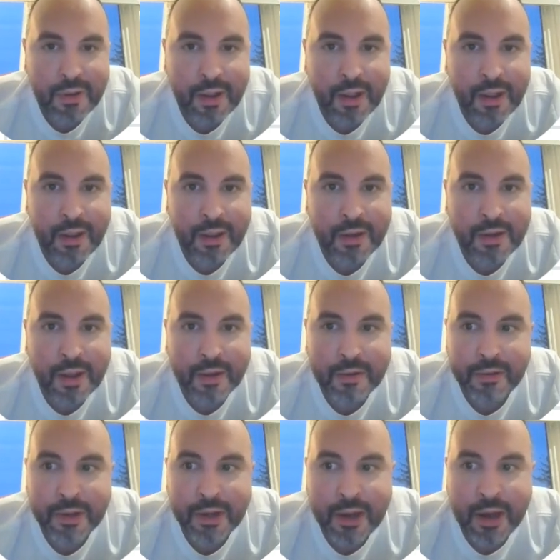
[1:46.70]
and
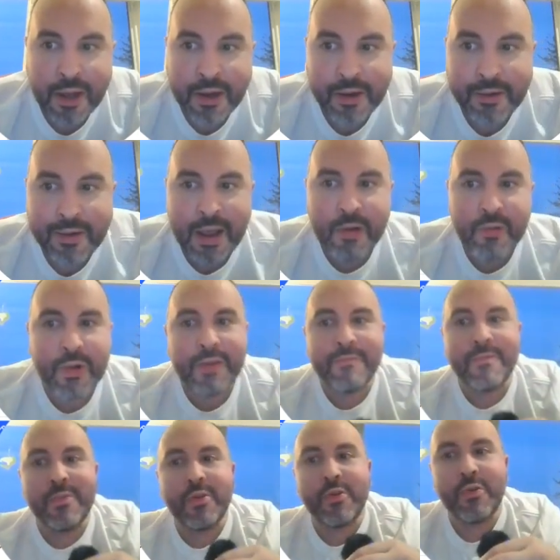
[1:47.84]
click on it. Now,
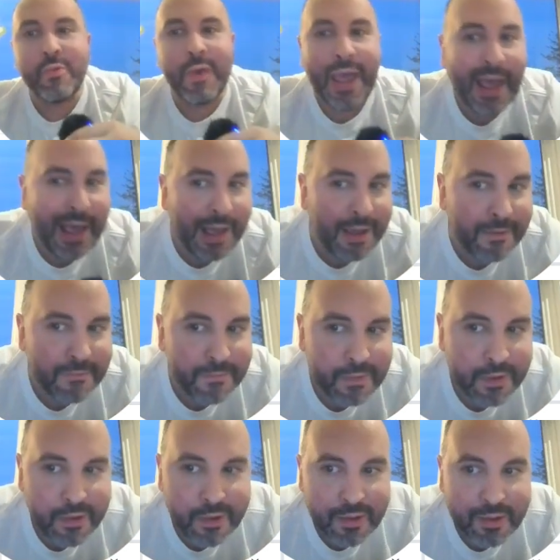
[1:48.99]
if you have
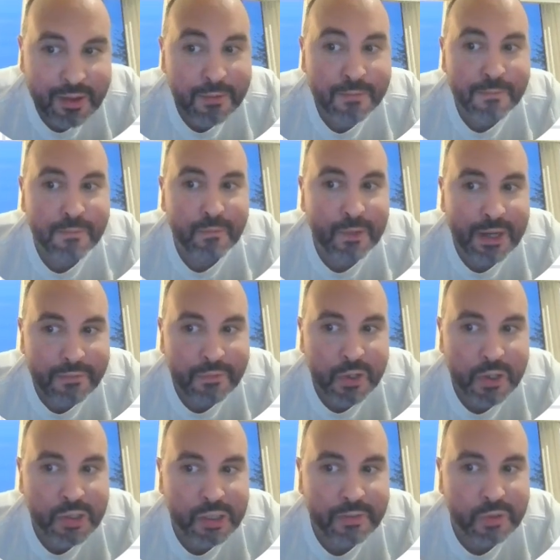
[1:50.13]
the free
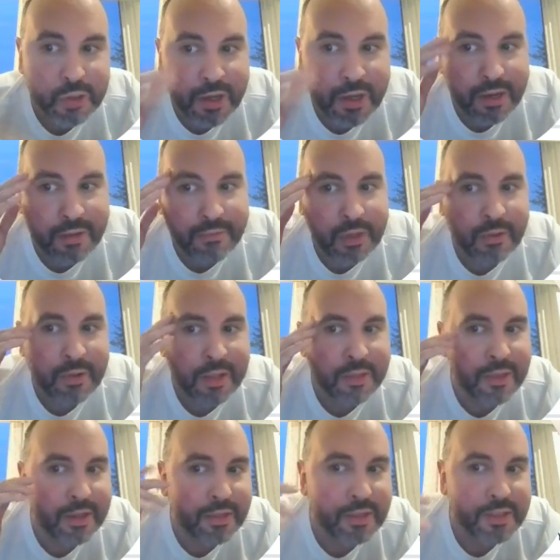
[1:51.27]
version of TradingView, I
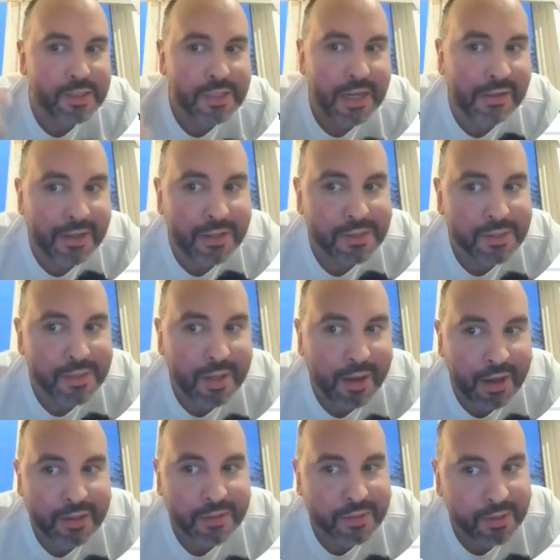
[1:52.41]
think the sale ends
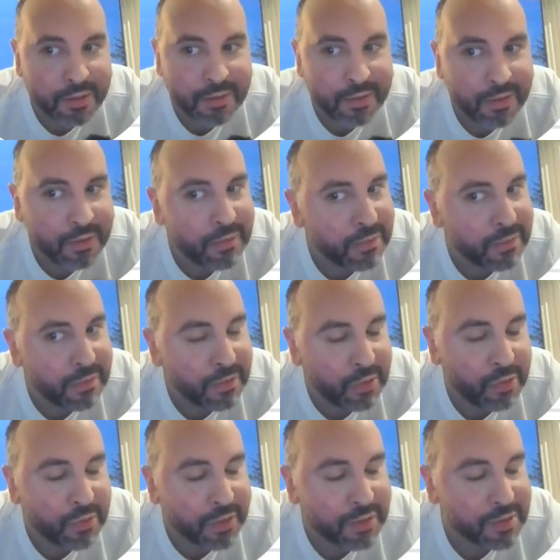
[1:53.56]
today, so
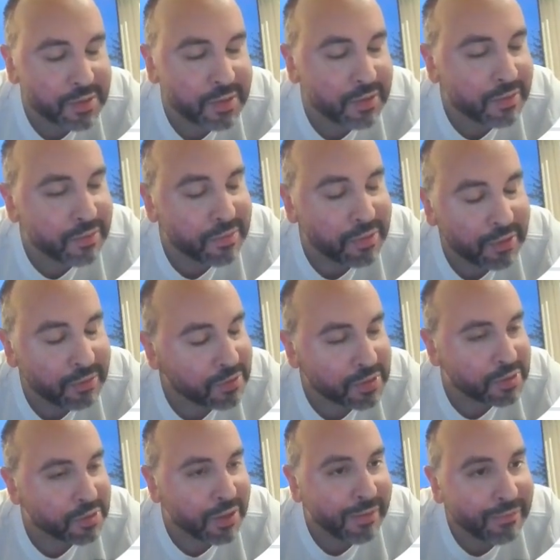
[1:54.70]
you can still you
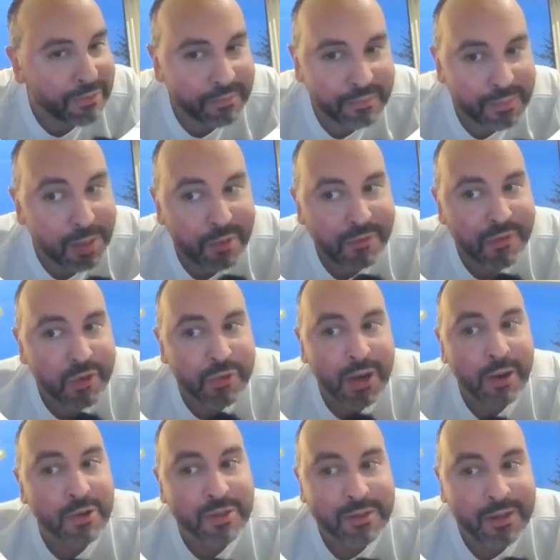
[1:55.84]
still have maybe a few
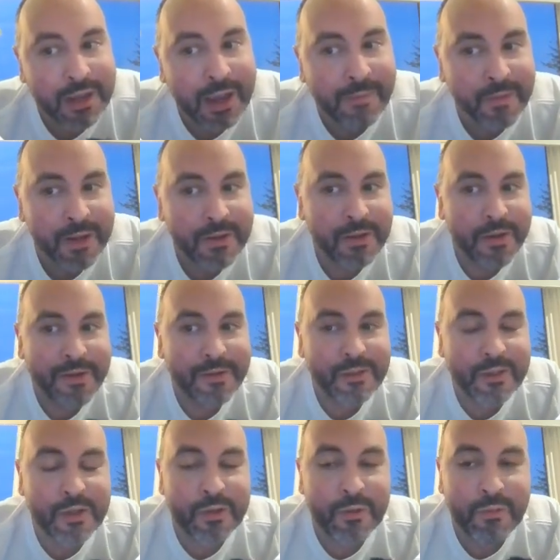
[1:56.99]
hours left
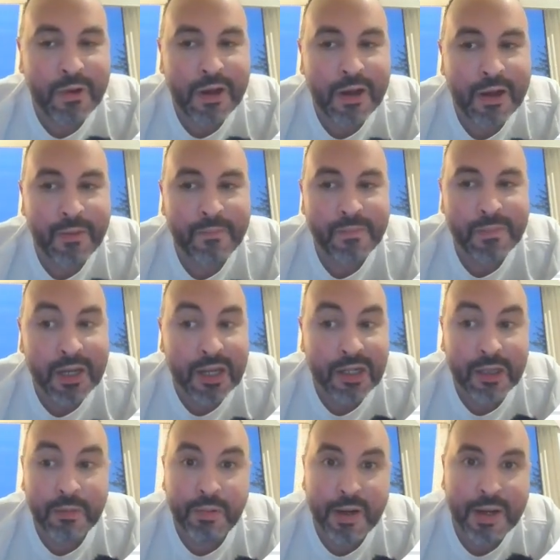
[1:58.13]
to get
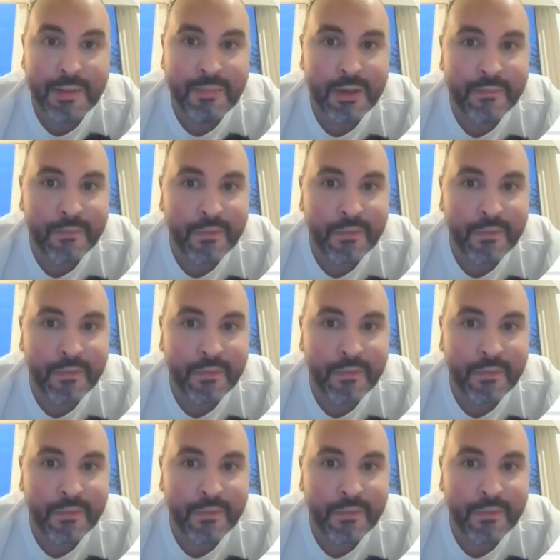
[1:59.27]
the premium